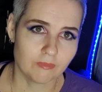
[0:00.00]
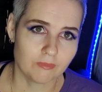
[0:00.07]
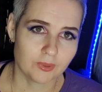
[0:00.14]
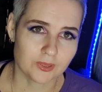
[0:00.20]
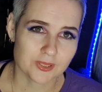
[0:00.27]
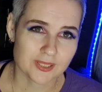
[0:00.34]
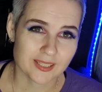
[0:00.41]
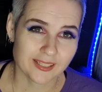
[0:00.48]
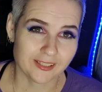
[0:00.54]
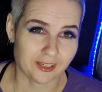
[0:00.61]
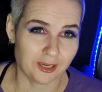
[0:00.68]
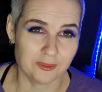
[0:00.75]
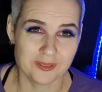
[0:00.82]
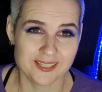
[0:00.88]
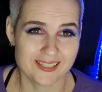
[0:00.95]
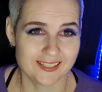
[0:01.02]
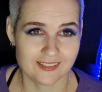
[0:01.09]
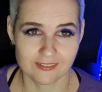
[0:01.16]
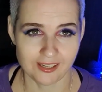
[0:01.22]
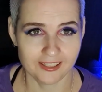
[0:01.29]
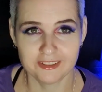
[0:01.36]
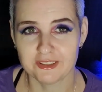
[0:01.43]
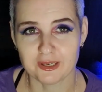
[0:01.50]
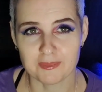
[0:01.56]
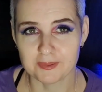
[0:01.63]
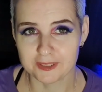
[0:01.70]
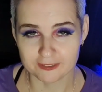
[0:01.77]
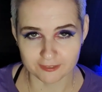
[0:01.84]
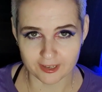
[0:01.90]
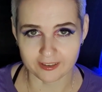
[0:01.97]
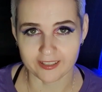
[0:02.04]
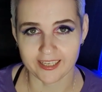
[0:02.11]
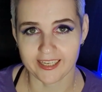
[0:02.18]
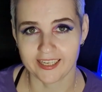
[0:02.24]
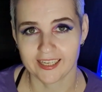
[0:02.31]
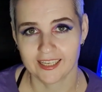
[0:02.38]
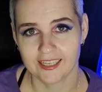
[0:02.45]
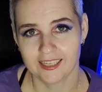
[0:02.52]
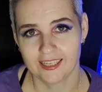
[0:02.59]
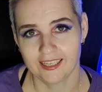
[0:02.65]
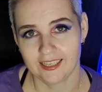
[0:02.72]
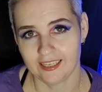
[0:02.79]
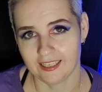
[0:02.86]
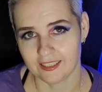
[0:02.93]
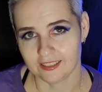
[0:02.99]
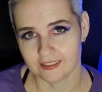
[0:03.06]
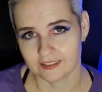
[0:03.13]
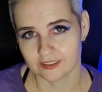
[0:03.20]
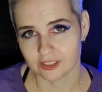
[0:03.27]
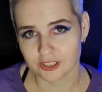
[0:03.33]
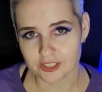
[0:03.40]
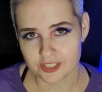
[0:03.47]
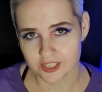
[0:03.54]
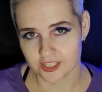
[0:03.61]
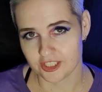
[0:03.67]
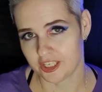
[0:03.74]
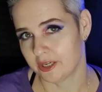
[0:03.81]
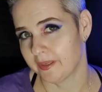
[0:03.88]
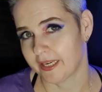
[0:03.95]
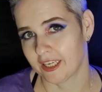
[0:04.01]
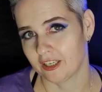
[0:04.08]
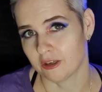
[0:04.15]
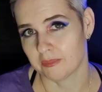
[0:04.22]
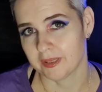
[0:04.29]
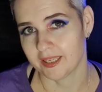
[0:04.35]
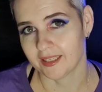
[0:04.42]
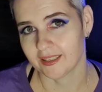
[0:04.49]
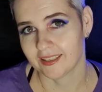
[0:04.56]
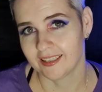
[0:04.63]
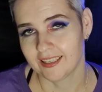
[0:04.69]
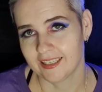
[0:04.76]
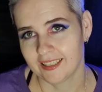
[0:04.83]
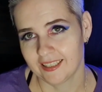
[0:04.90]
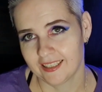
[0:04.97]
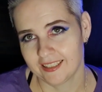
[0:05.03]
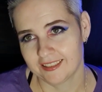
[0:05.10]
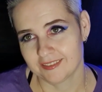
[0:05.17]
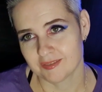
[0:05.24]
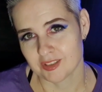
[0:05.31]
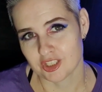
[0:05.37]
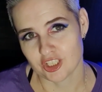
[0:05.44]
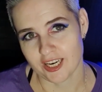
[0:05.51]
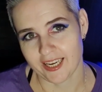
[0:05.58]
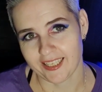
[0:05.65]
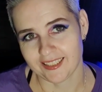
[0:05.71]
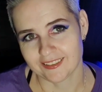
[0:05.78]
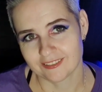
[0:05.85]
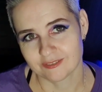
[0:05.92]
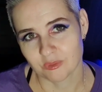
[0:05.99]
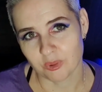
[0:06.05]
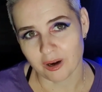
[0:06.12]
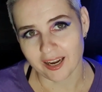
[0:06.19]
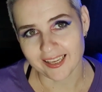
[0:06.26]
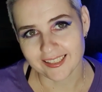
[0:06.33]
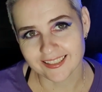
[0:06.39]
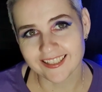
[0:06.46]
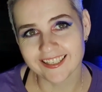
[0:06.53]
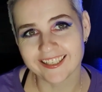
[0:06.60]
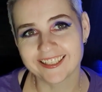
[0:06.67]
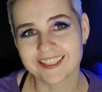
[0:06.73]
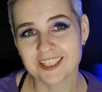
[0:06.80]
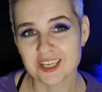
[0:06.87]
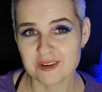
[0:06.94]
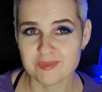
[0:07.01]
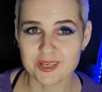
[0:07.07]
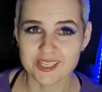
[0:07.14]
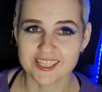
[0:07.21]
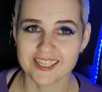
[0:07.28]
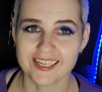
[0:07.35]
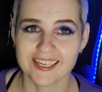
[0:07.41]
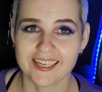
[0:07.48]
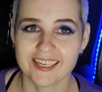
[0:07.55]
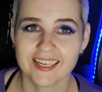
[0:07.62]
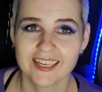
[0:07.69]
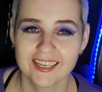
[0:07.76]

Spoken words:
Mostly I grew up in a very low socioeconomic, straight, white community.